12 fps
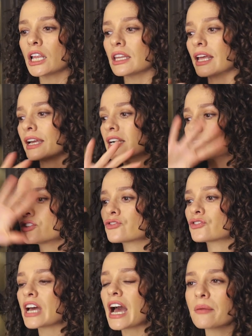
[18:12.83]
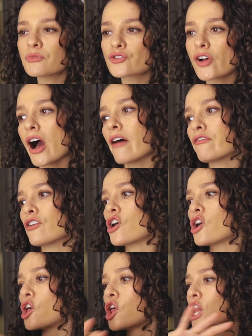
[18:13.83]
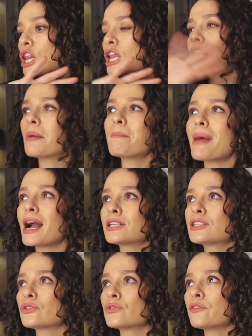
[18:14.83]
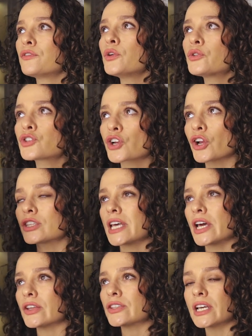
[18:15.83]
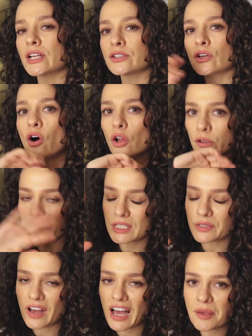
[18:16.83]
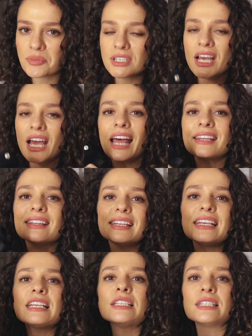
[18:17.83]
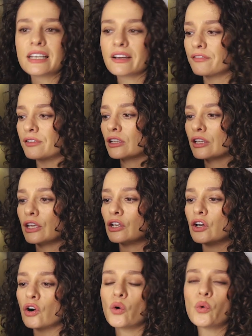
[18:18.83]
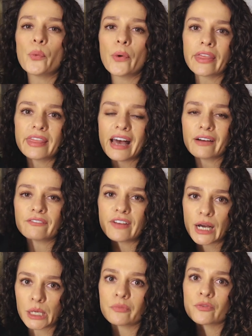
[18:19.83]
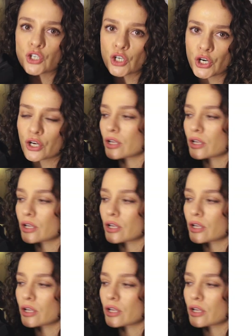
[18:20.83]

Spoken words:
like time travel, back to the future, etc., so all of these vibes, and these definitely go with that vibe for sure.